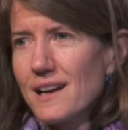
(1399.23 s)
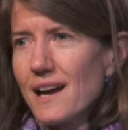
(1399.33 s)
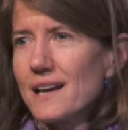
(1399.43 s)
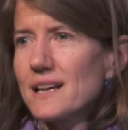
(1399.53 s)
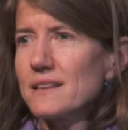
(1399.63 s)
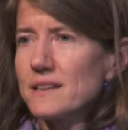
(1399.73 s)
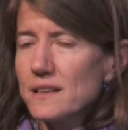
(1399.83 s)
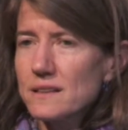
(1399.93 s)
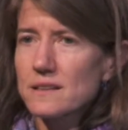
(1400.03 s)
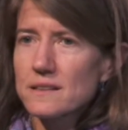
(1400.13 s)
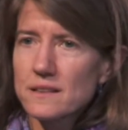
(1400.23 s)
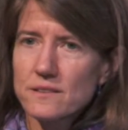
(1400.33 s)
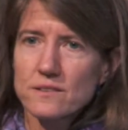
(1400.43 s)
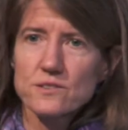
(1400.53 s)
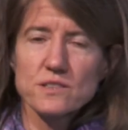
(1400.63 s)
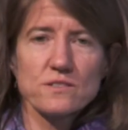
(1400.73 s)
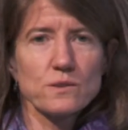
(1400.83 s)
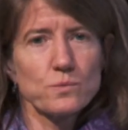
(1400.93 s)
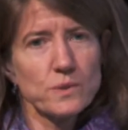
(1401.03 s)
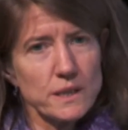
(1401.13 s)
And I think that this is just
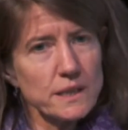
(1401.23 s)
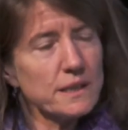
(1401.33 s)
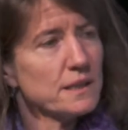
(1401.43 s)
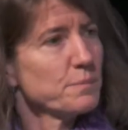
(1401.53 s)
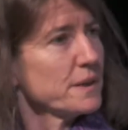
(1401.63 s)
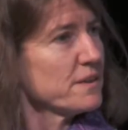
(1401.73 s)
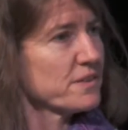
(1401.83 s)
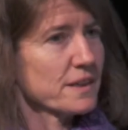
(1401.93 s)
a really key piece.